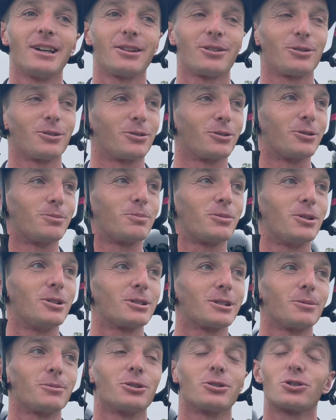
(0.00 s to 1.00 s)
I feel that
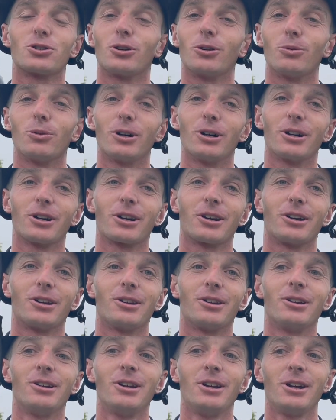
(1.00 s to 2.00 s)
some of the trot work
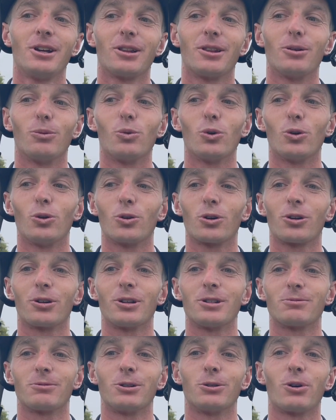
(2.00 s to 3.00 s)
and the
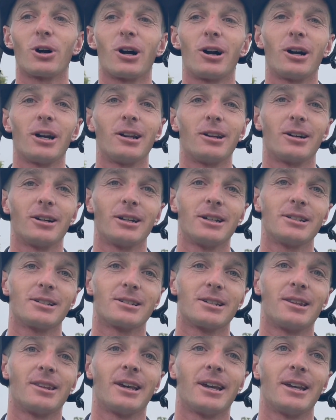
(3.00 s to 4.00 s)
walkers real highlights,
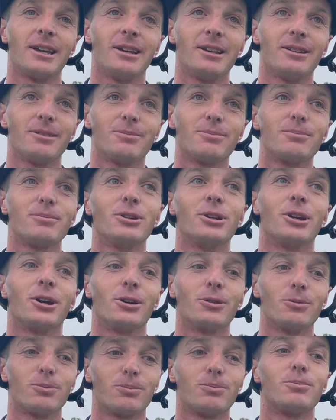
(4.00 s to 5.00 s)
and they, you
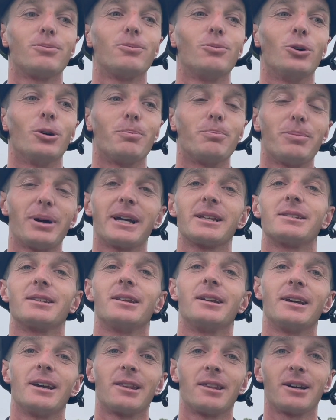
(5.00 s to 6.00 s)
know, were better
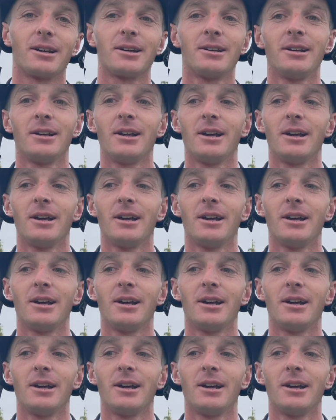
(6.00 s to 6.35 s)
than ever.